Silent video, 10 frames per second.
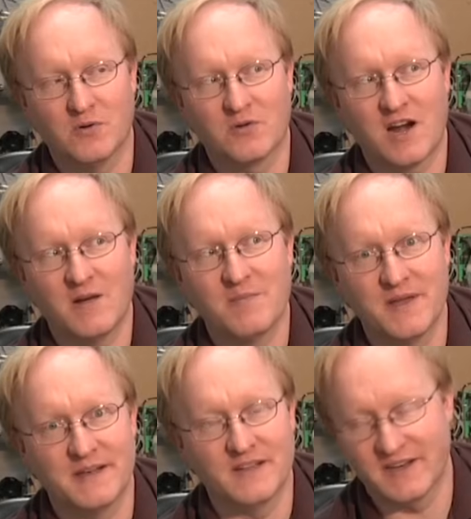program
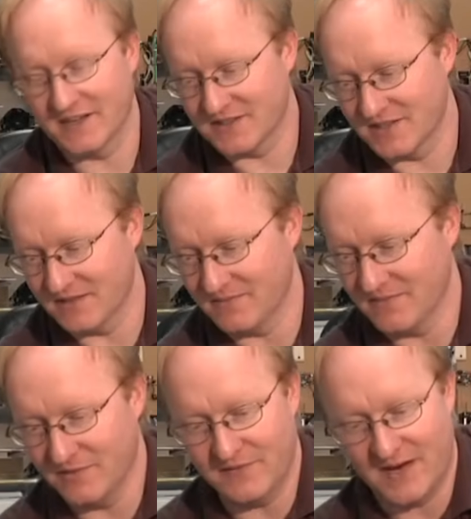in Linux and
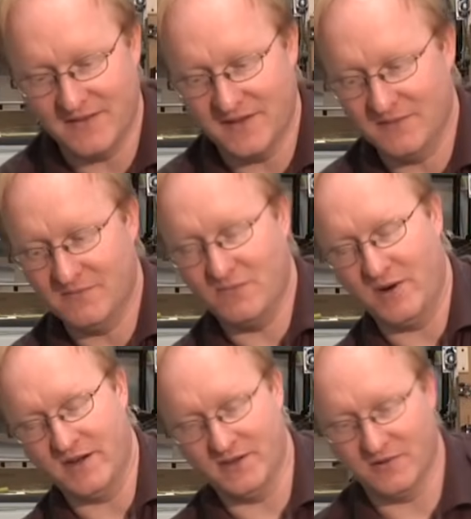you'll find the
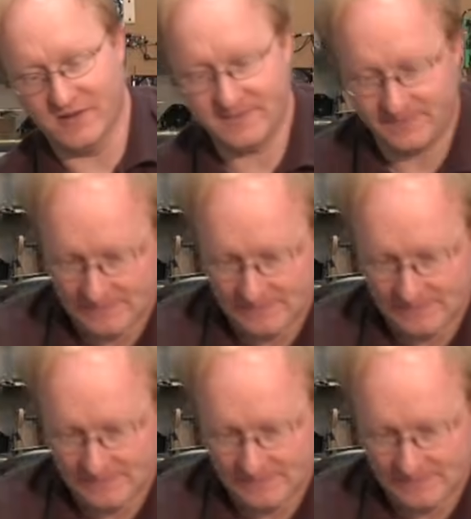way to do it.